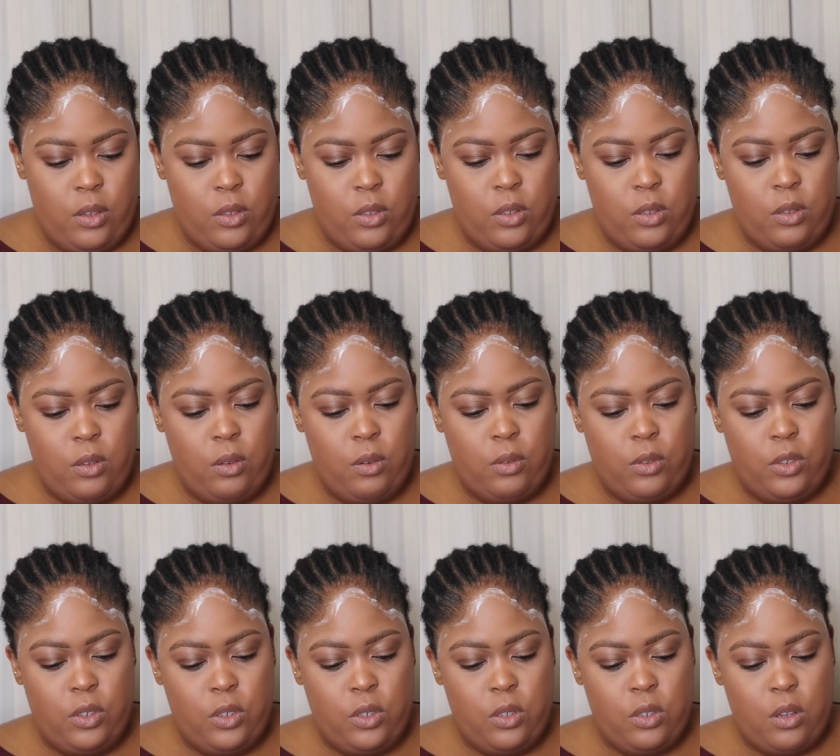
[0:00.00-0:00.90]
so
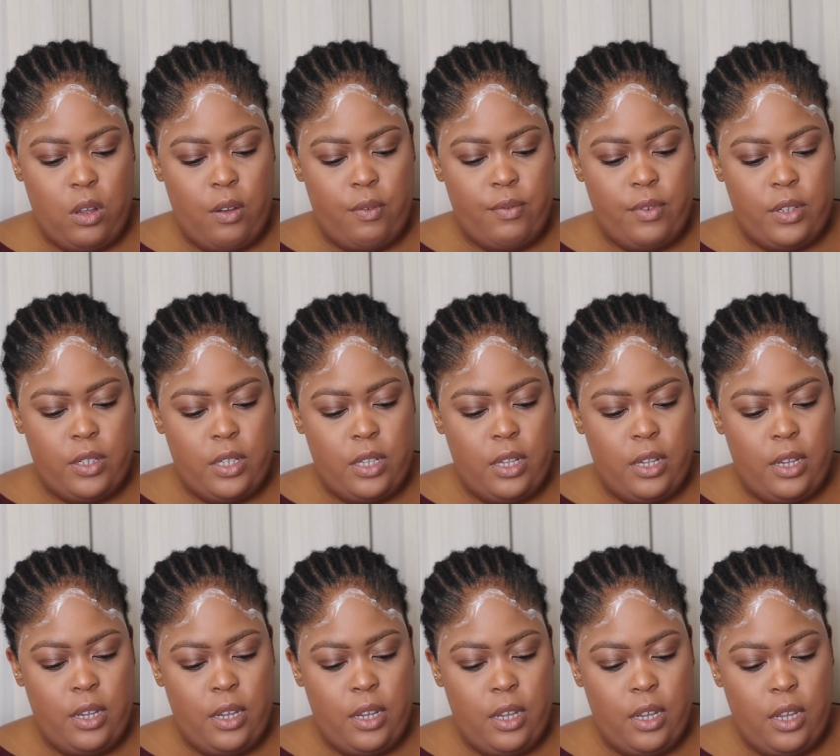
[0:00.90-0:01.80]
just
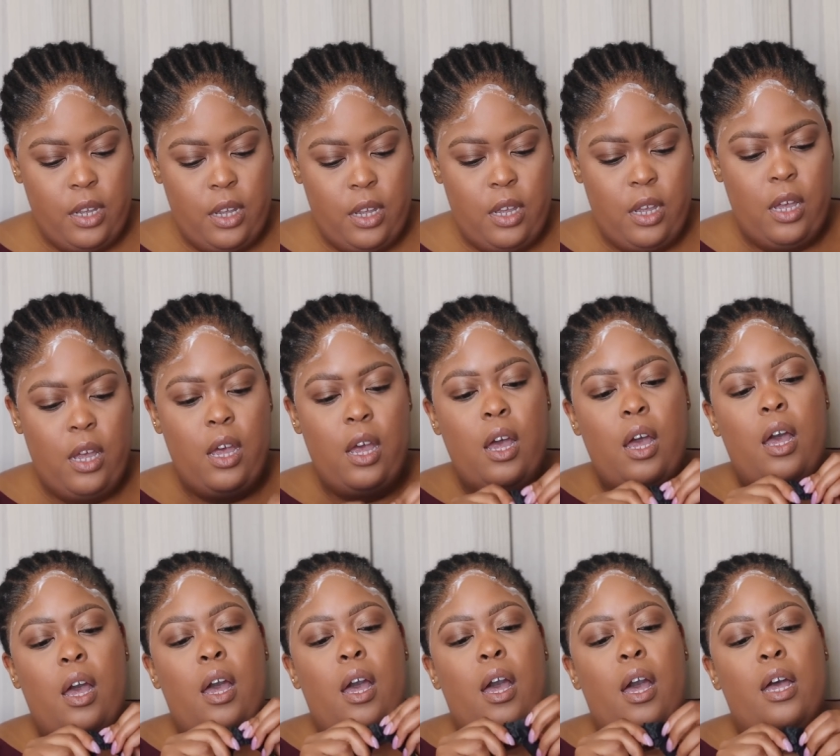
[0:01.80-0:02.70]
obviously
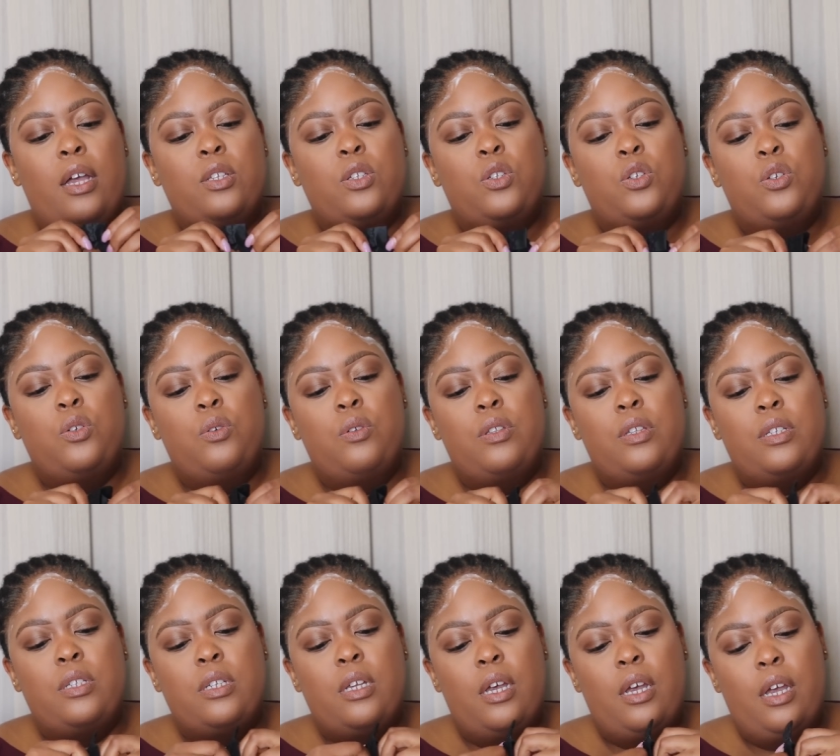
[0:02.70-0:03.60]
undo
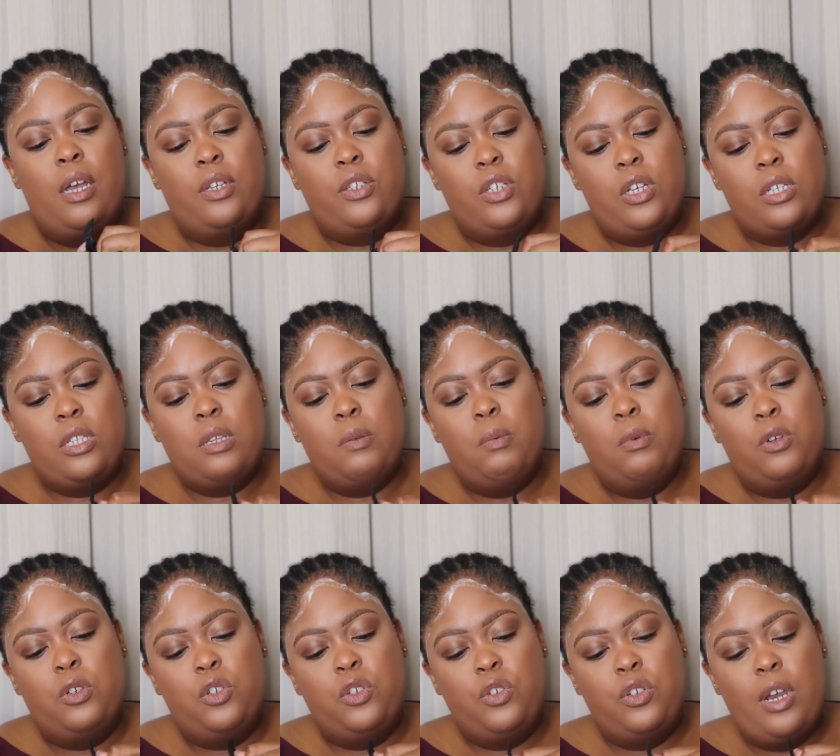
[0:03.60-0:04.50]
this
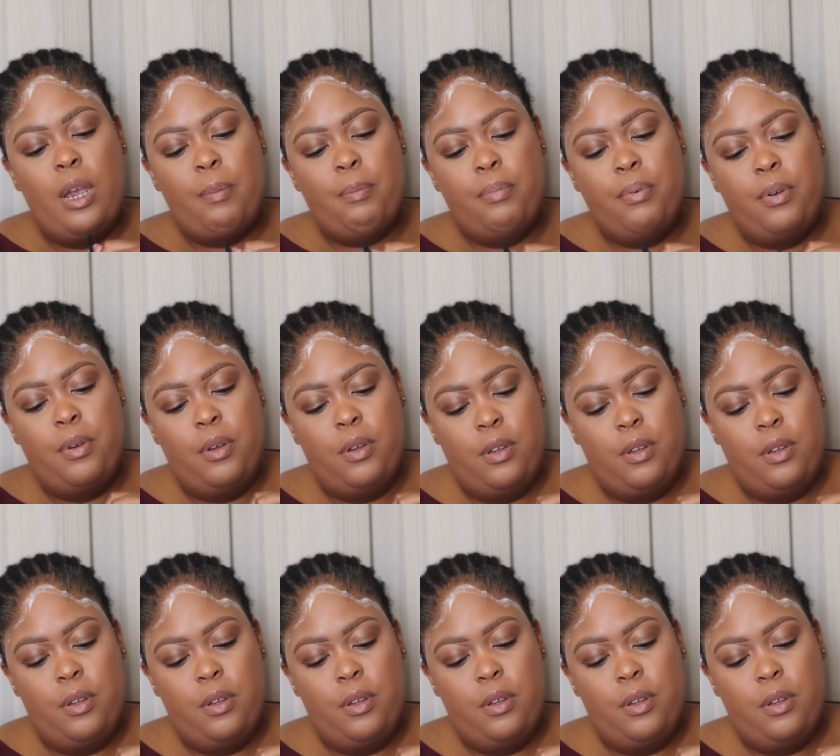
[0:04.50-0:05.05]
adjustable strap